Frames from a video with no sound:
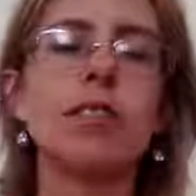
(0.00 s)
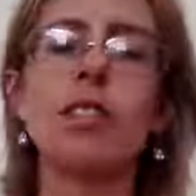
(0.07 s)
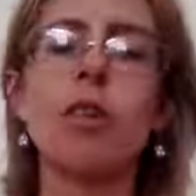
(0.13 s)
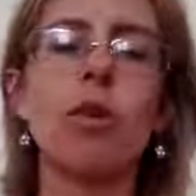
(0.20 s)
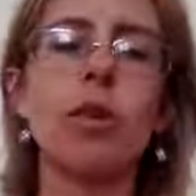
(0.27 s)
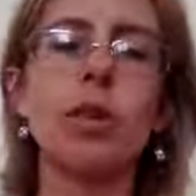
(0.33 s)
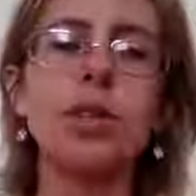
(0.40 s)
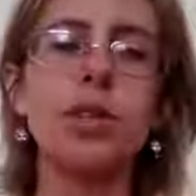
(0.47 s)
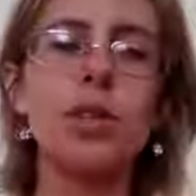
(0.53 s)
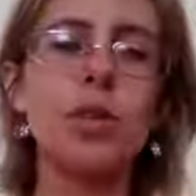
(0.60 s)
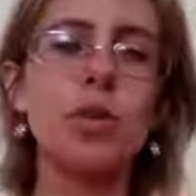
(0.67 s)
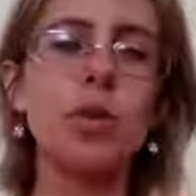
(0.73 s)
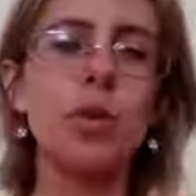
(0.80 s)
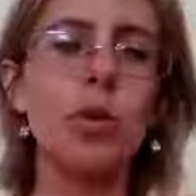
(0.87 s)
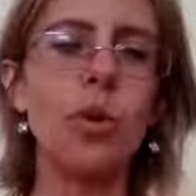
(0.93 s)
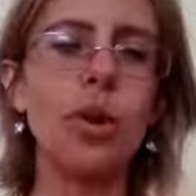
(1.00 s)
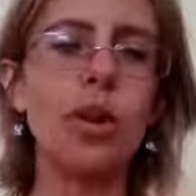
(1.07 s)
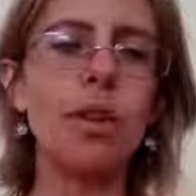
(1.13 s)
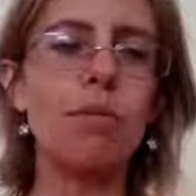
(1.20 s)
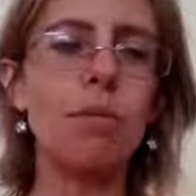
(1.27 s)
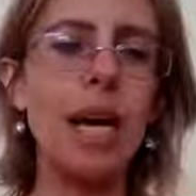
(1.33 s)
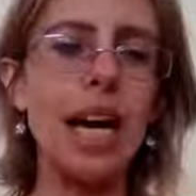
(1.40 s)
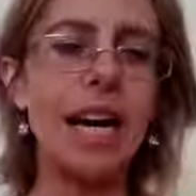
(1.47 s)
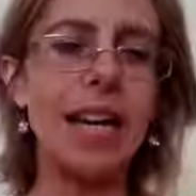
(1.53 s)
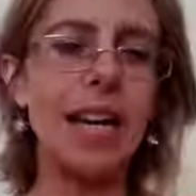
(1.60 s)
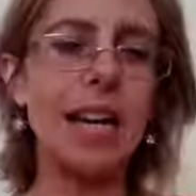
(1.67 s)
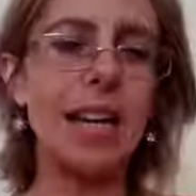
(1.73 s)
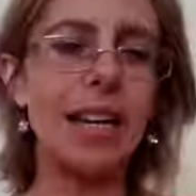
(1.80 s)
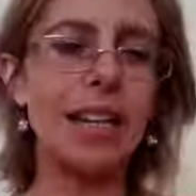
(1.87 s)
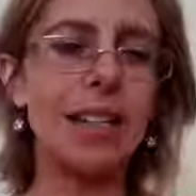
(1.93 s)
the old school
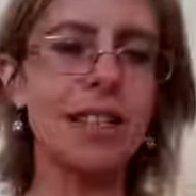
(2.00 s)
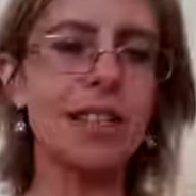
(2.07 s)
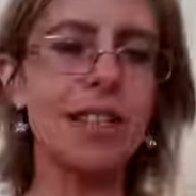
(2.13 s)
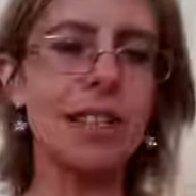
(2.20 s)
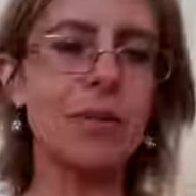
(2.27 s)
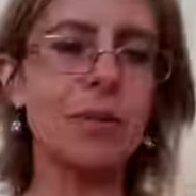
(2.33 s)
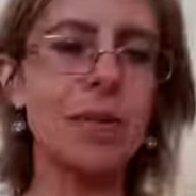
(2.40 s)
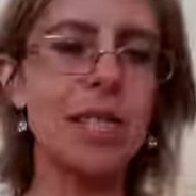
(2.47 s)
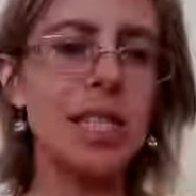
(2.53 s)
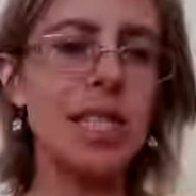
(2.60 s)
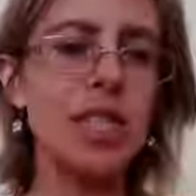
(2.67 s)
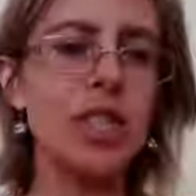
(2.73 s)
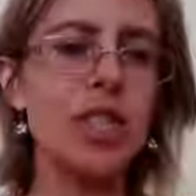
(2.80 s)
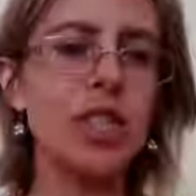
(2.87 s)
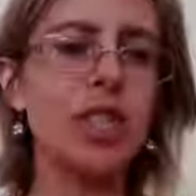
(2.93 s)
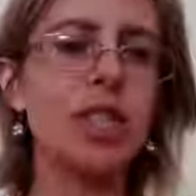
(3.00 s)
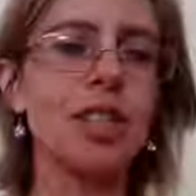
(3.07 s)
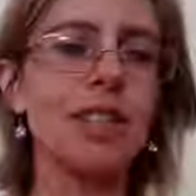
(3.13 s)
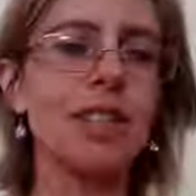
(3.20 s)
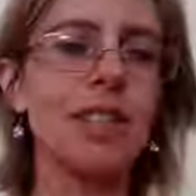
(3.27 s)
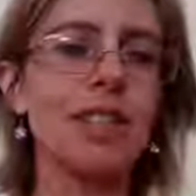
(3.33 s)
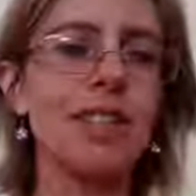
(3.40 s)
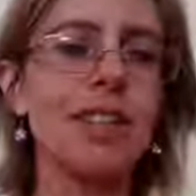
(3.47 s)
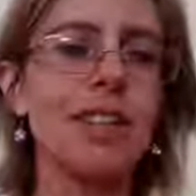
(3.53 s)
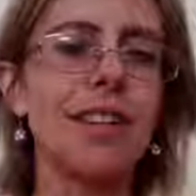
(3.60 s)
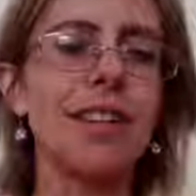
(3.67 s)
backlinks acquisition